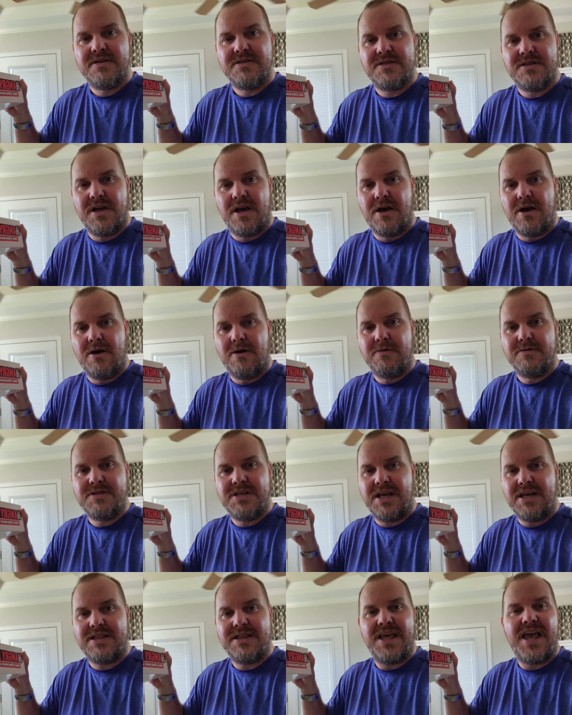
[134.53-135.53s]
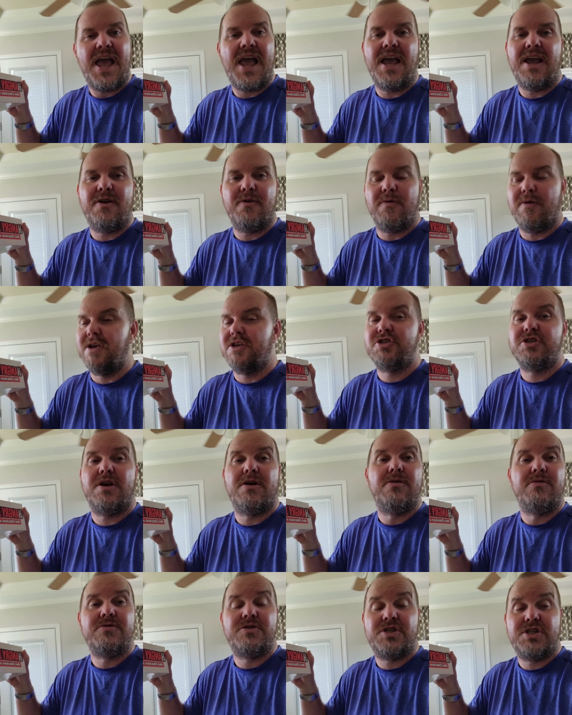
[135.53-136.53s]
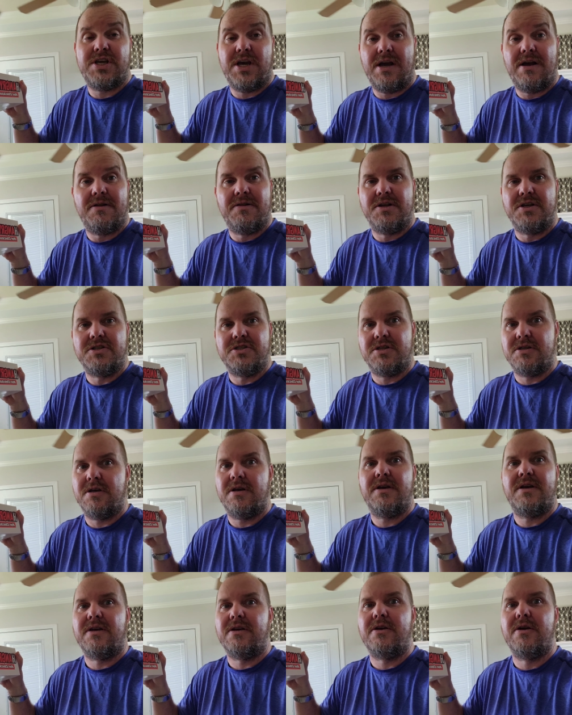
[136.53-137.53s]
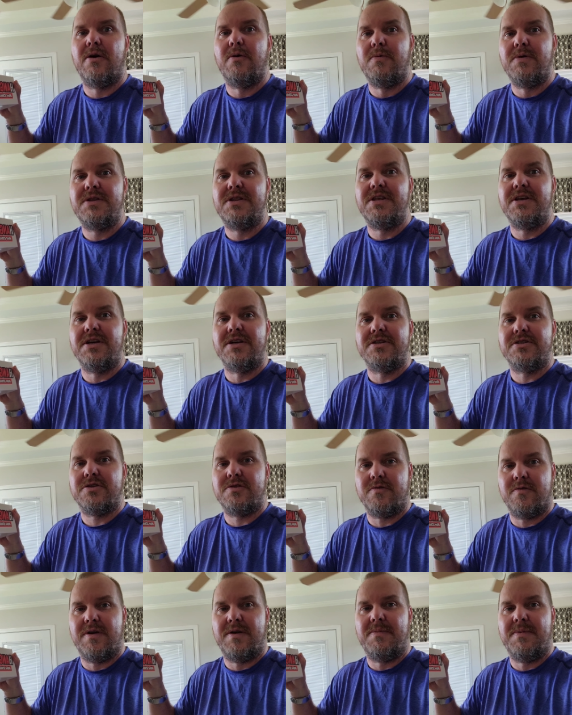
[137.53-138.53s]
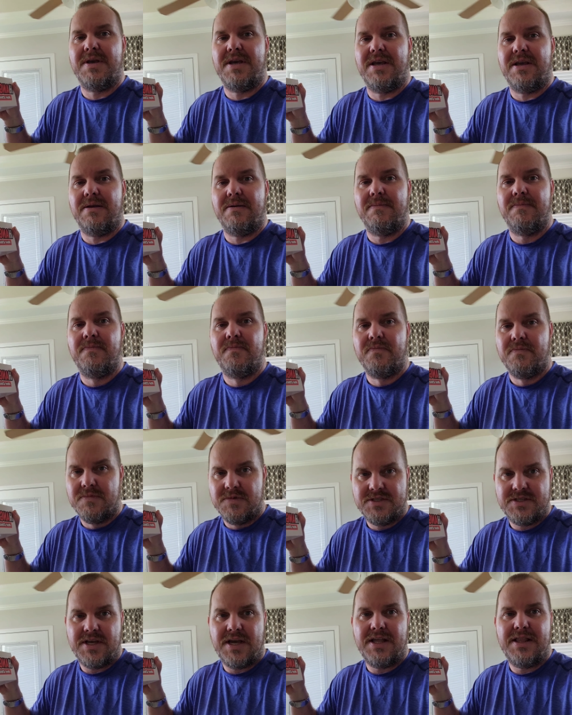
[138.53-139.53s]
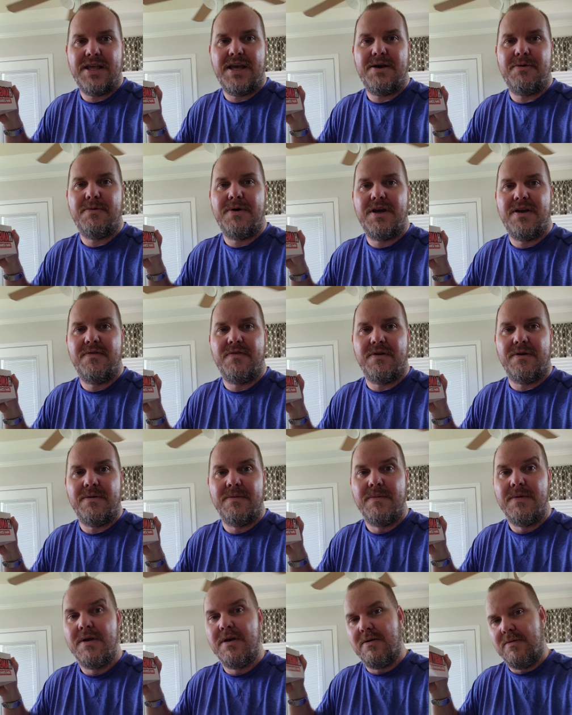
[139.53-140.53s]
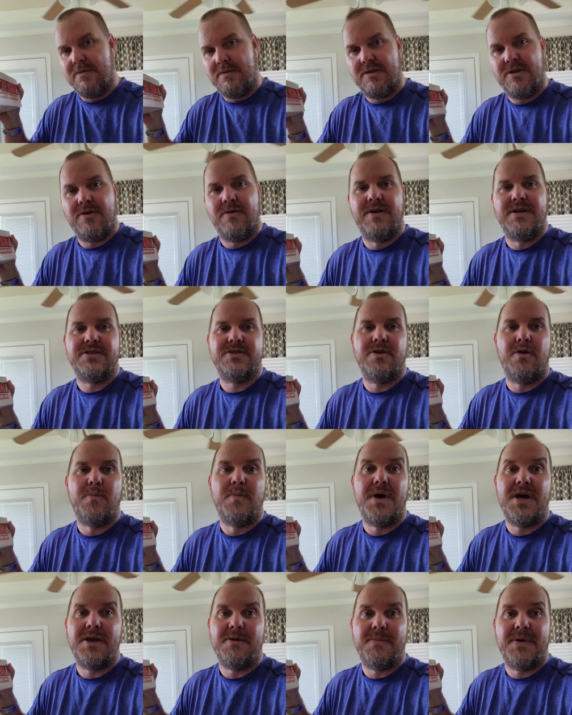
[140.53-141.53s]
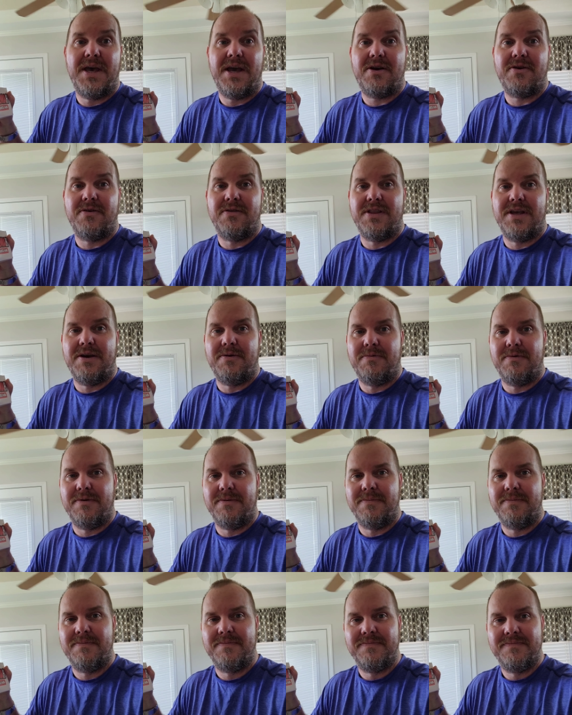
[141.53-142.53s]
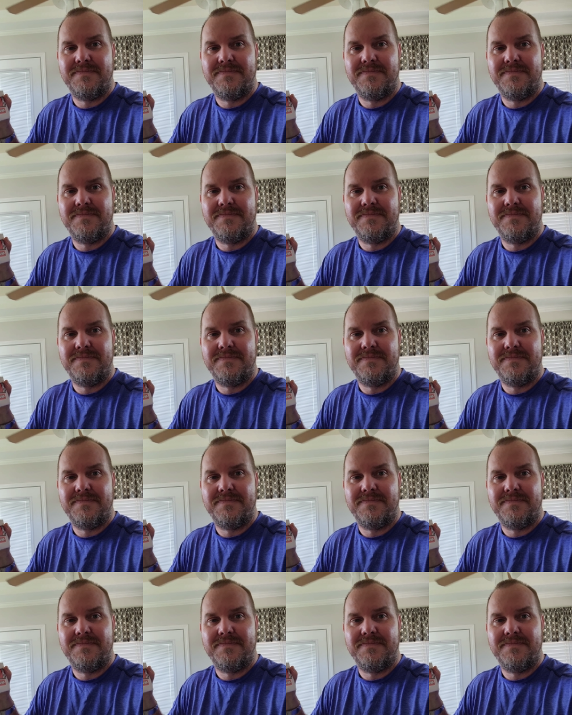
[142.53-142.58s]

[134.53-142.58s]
So take the Hangry Joe's challenge and go with the extreme heat. Sign that waiver. There is no money back on that one.